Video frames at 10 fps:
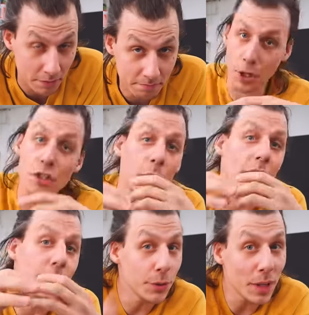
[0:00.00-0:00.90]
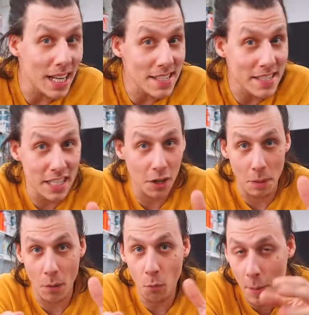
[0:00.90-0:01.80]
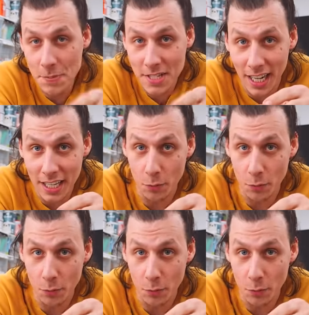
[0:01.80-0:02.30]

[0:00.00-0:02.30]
Because what you guys see on my website,